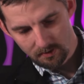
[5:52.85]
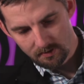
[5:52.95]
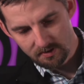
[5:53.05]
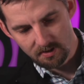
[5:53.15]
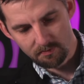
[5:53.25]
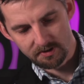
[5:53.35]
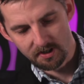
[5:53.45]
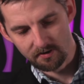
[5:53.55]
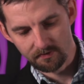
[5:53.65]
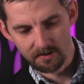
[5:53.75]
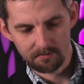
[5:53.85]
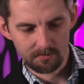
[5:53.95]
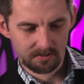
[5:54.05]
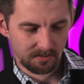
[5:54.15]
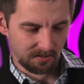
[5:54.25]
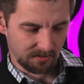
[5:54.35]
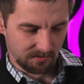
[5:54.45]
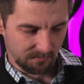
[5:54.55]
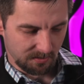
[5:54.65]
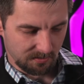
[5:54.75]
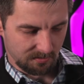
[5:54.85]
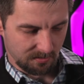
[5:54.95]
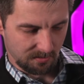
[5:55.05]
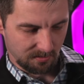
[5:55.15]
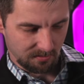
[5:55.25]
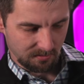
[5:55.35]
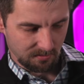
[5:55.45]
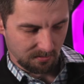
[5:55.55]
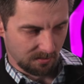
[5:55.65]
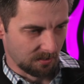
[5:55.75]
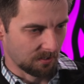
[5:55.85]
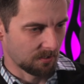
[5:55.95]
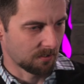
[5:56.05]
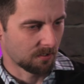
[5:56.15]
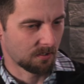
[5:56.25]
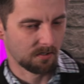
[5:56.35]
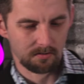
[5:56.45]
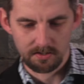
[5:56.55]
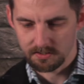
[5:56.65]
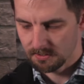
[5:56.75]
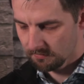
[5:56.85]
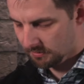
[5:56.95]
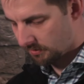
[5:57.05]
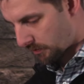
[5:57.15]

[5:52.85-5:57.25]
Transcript: Somewhat terrifying, but it is what it is. All right, now we need the